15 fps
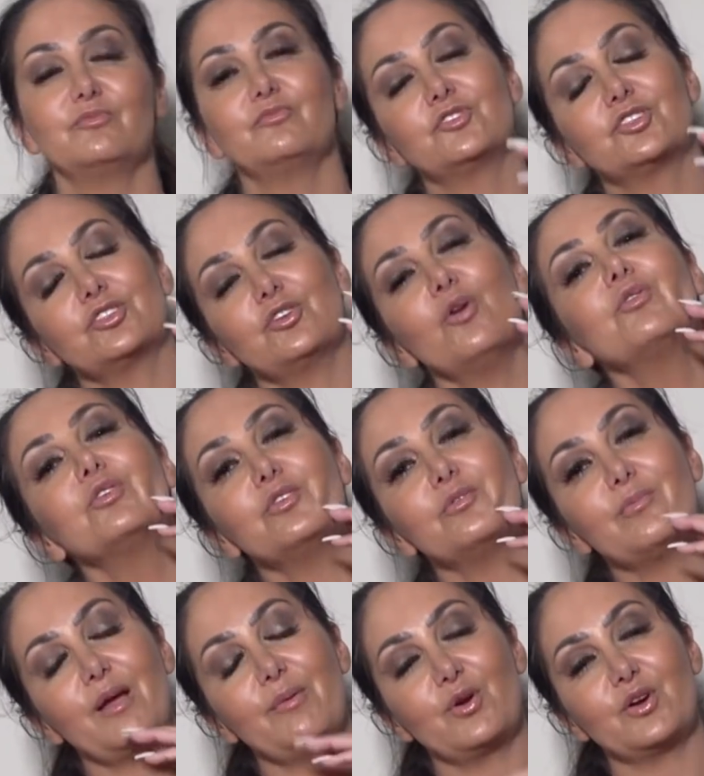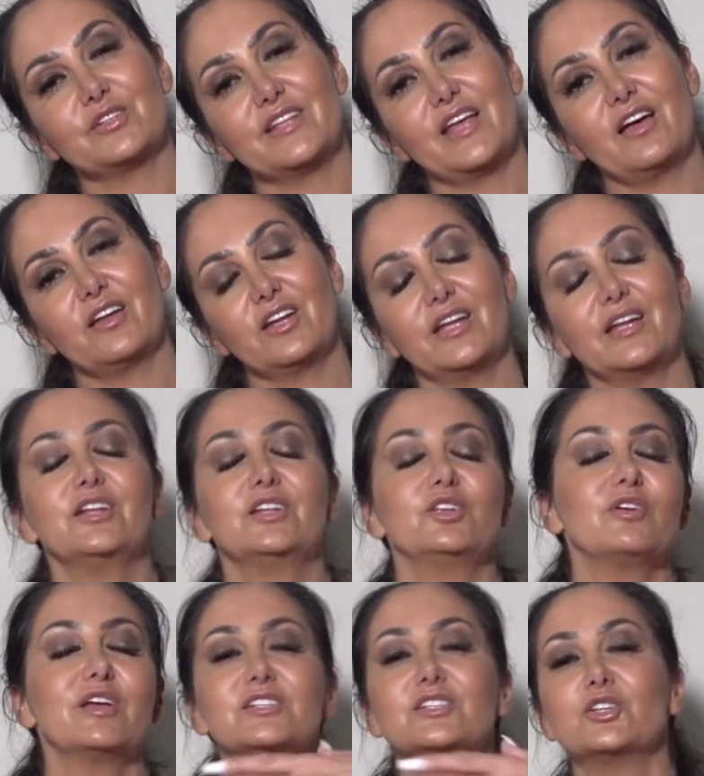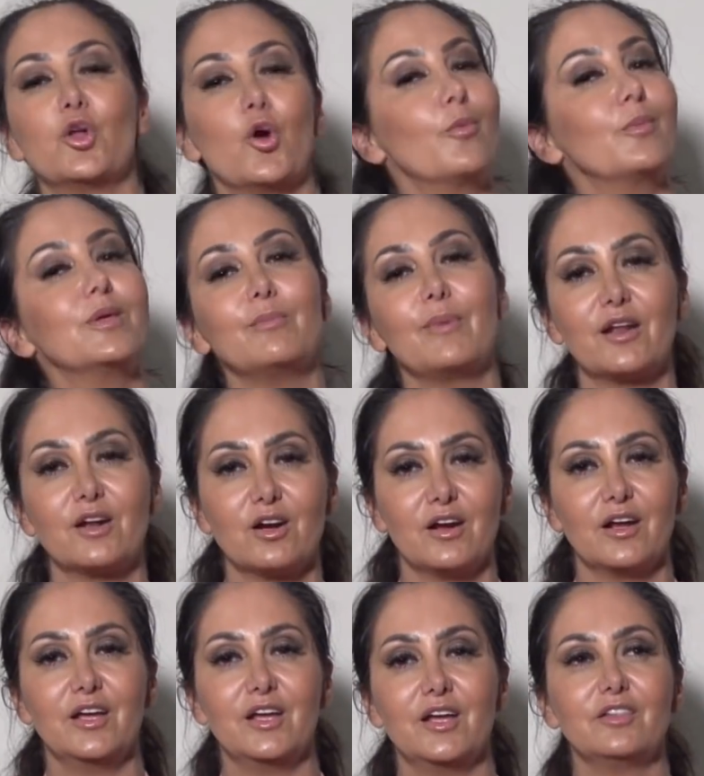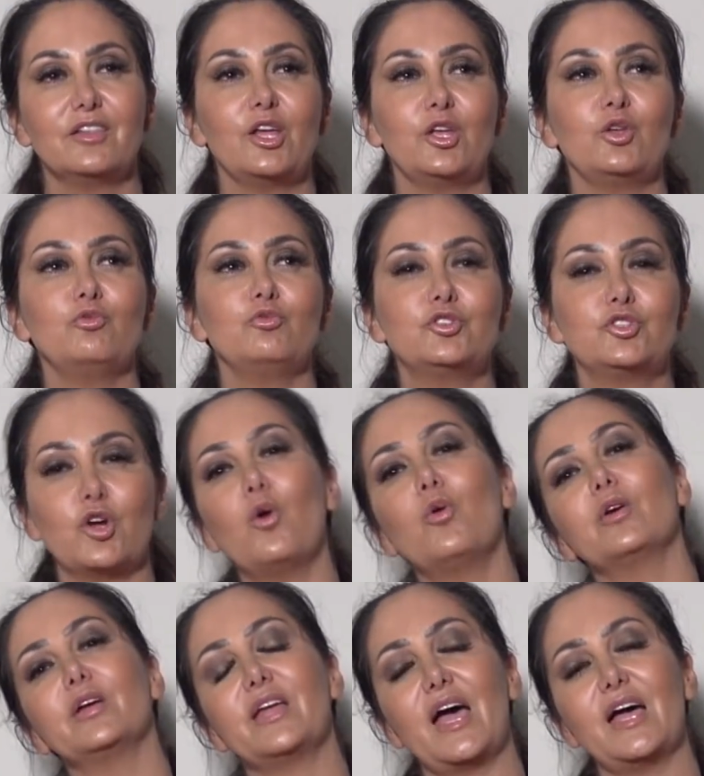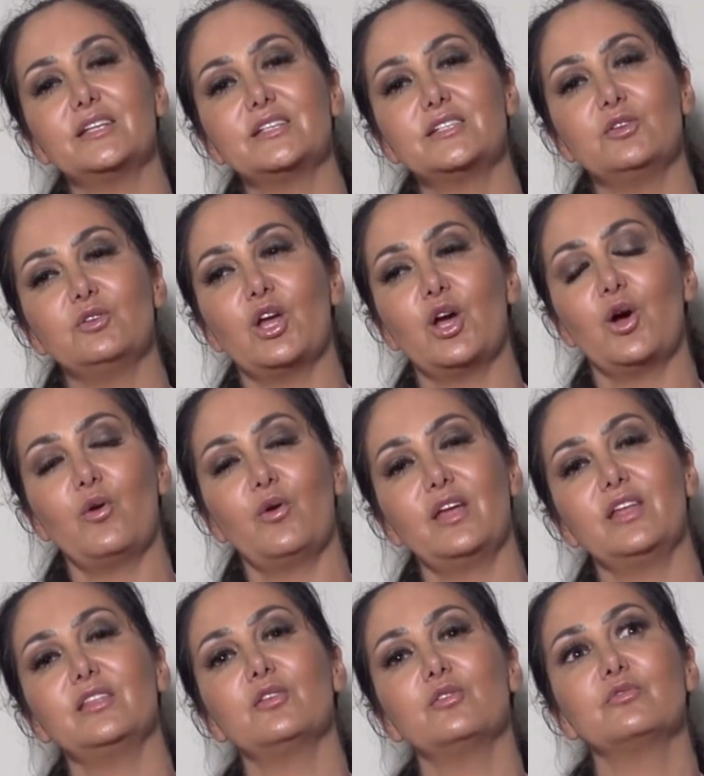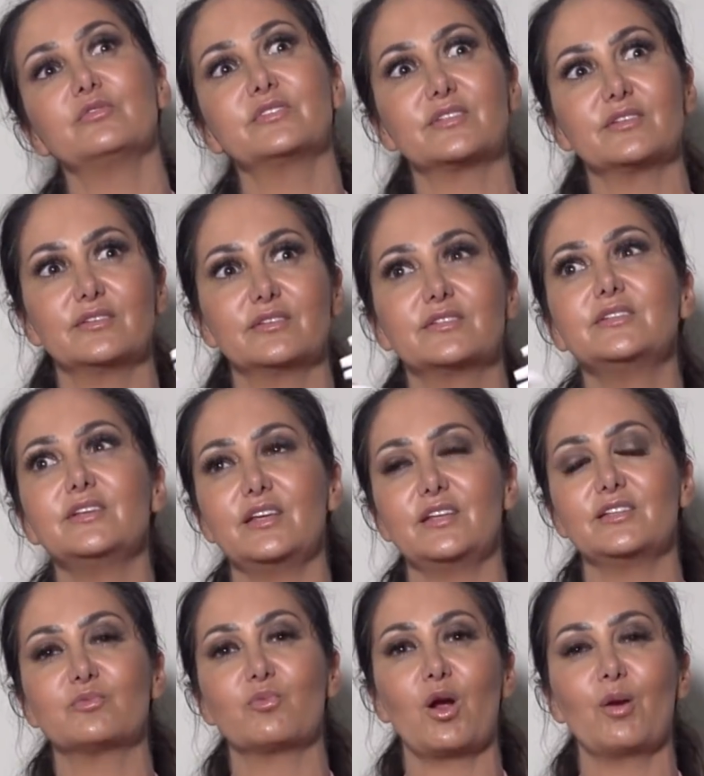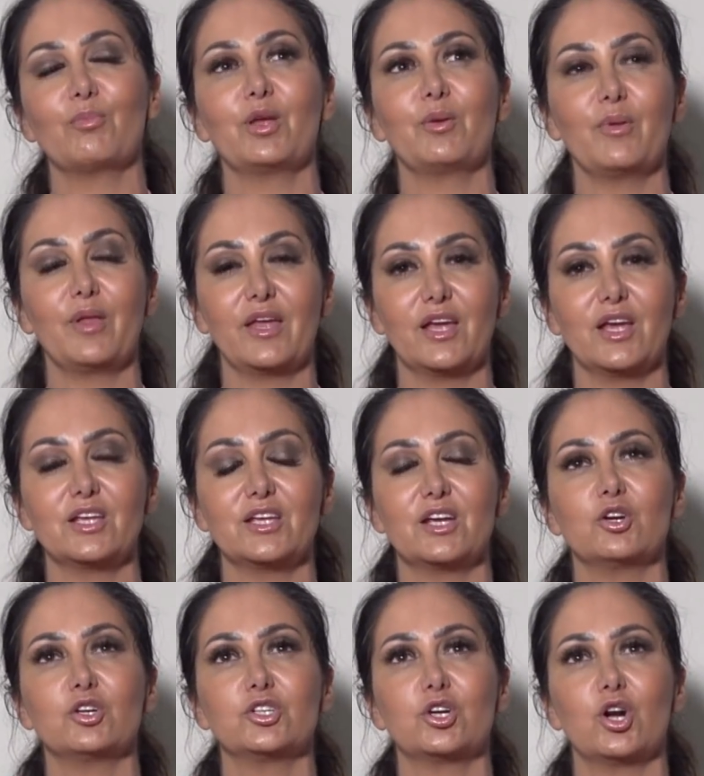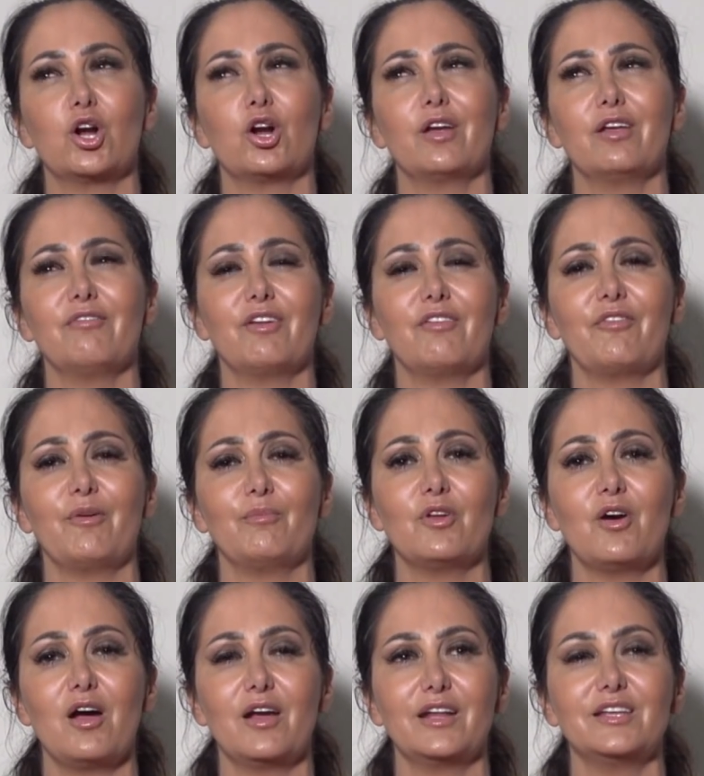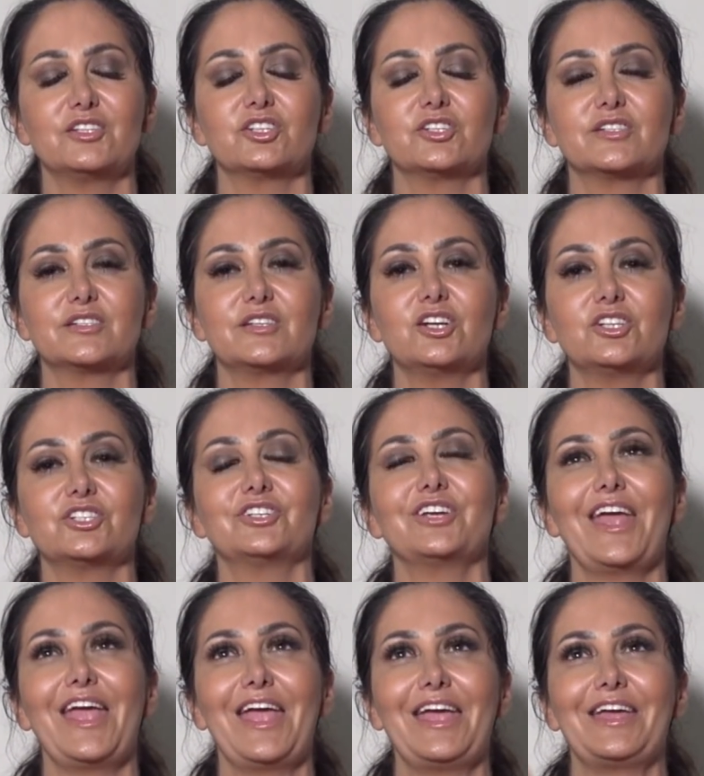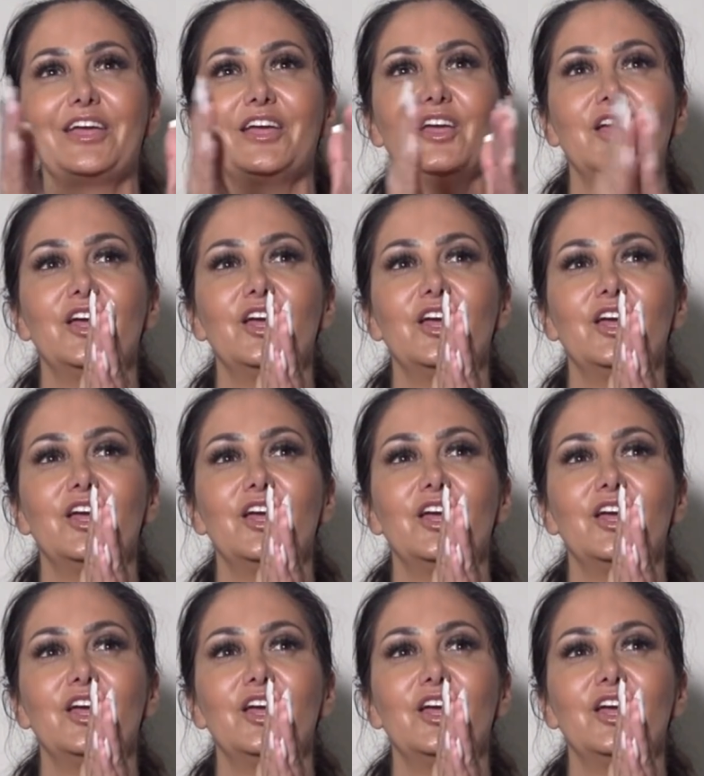show you my personality, and you get to know me better, that you don't get, in those scenes where I'm playing a character, or even if I'm not, it's just such a